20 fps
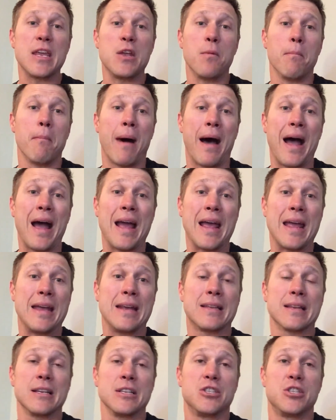you
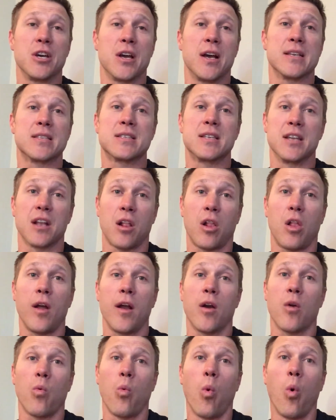might just
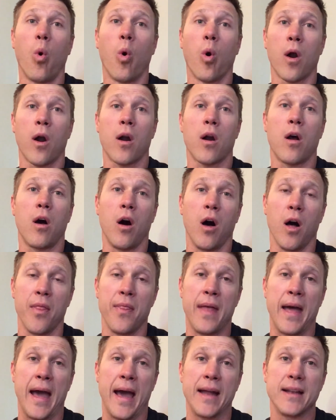declare war on
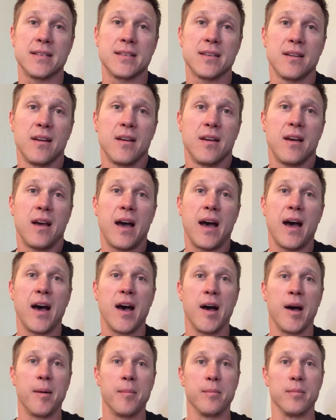that
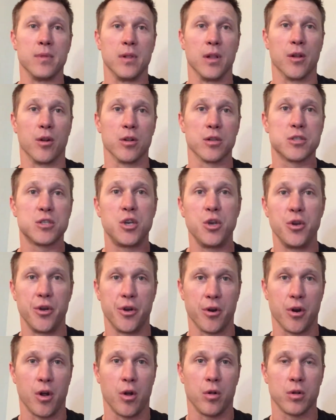little
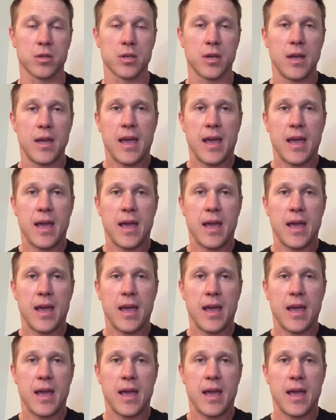2-year-old.